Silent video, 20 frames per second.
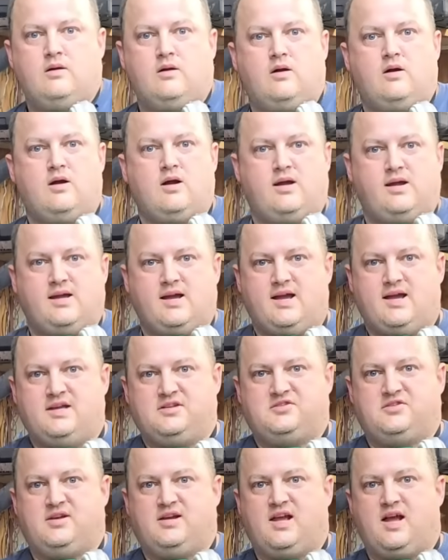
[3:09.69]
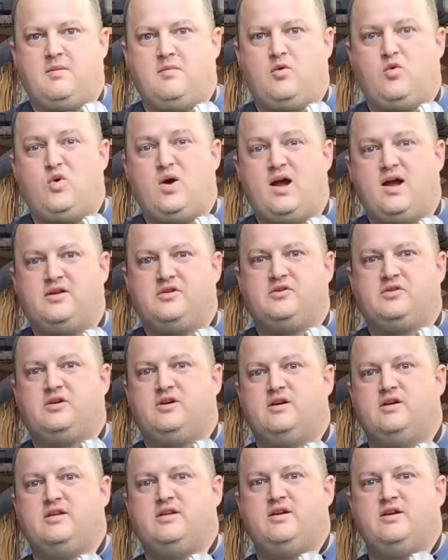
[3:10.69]
Alright guys, so I got my Wagner
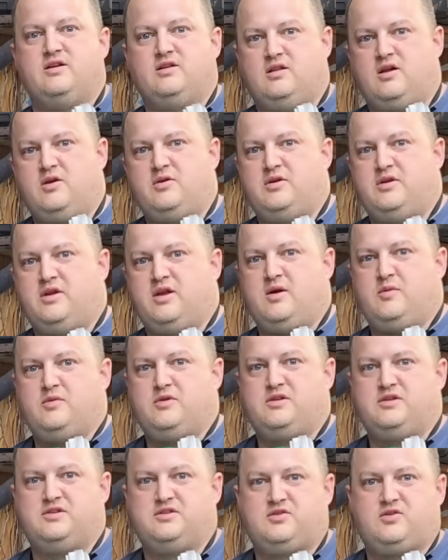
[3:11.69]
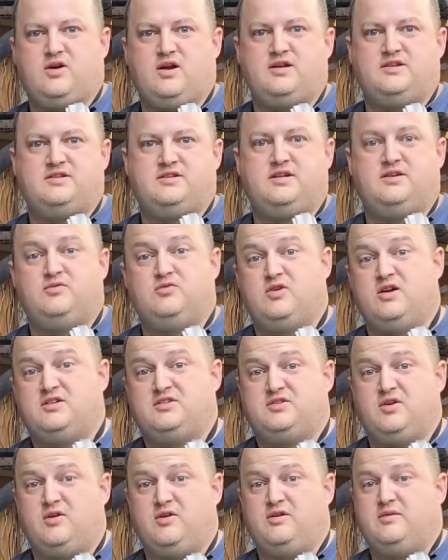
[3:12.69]
gun here loaded up with this crazy
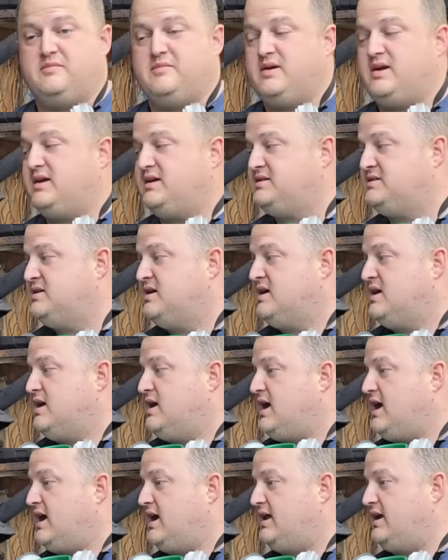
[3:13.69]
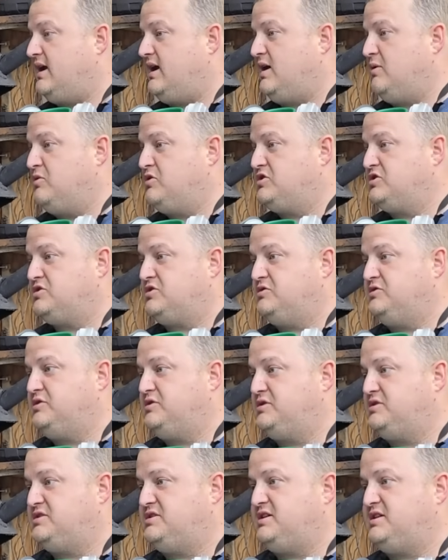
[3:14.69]
Rustoleum mix. And we're just going to
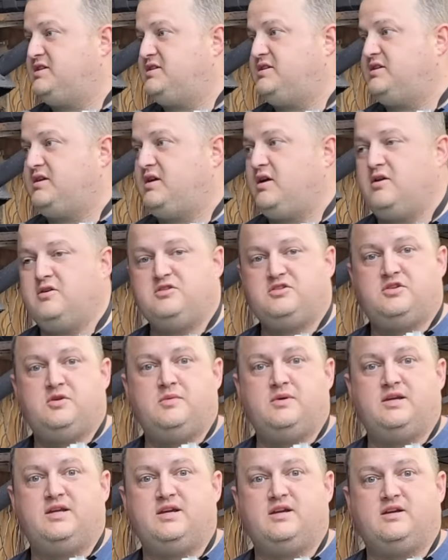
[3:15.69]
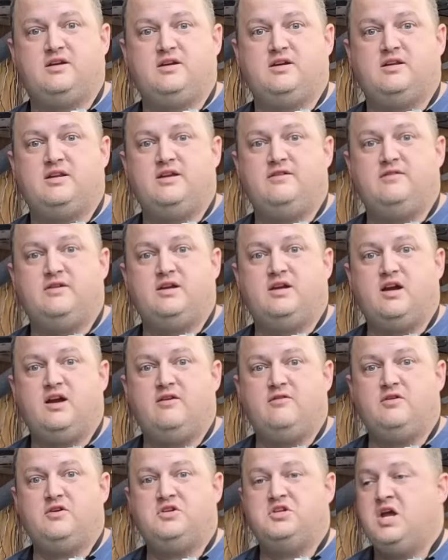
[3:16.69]
do consistent coats till we get good even
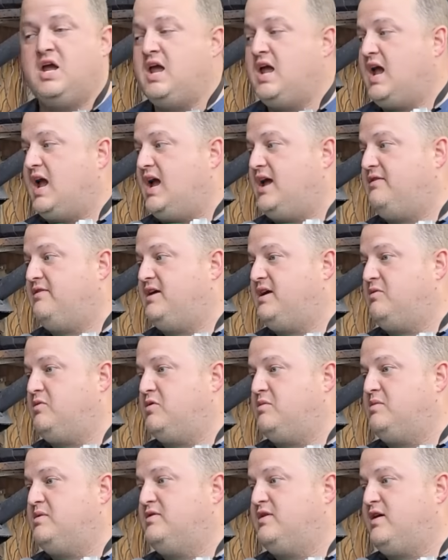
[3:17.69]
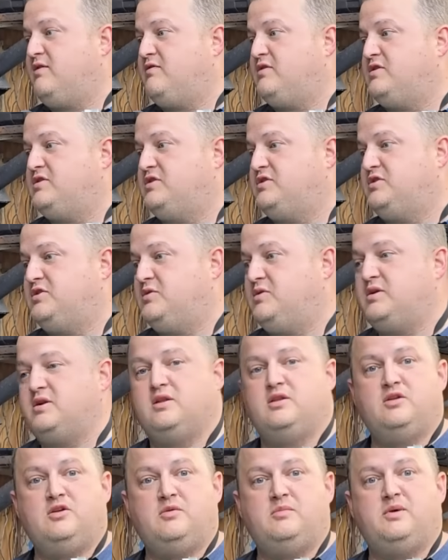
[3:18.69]
coverage. And then we'll move over into doing a
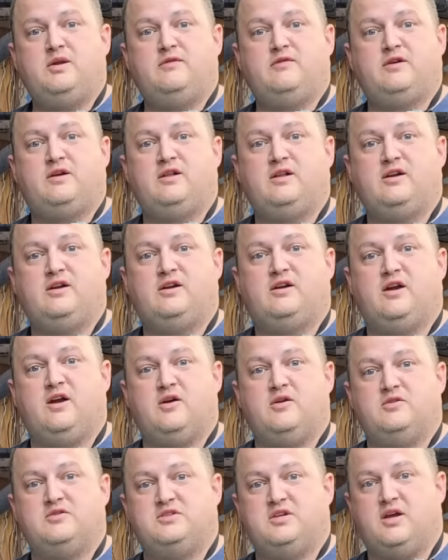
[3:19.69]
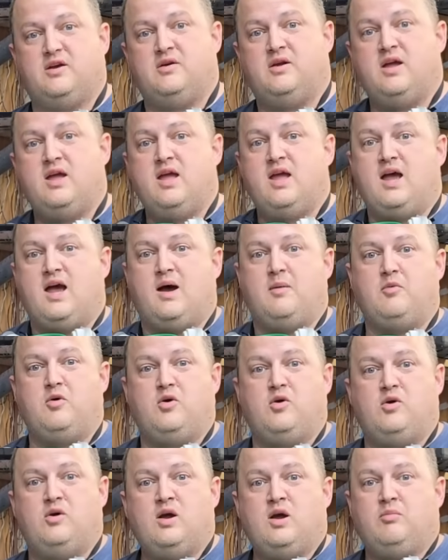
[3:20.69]
little bit of a clear coat. So I'm
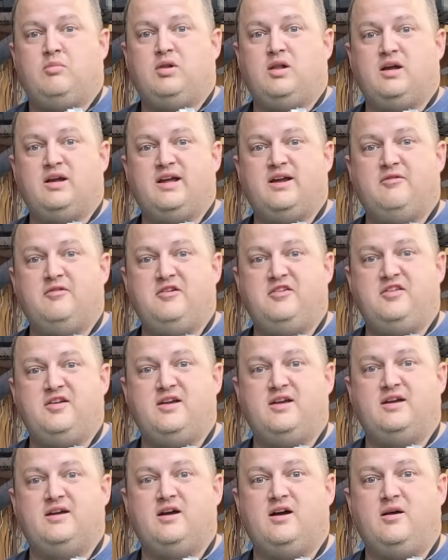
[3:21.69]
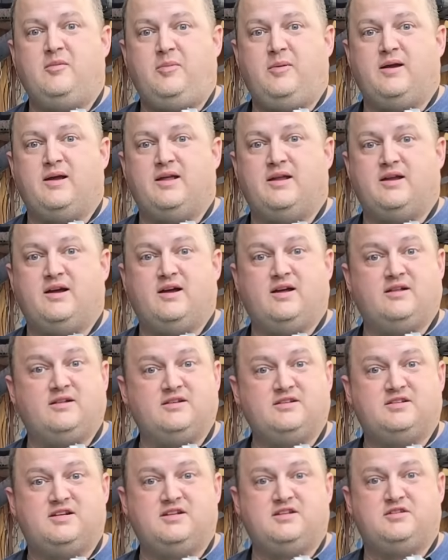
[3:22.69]
going to plug everything up and
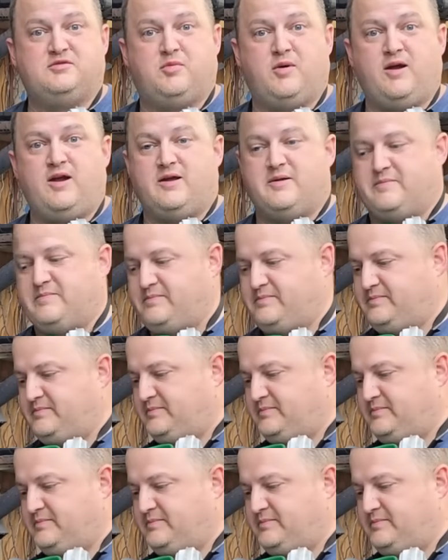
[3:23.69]
let's get to spraying.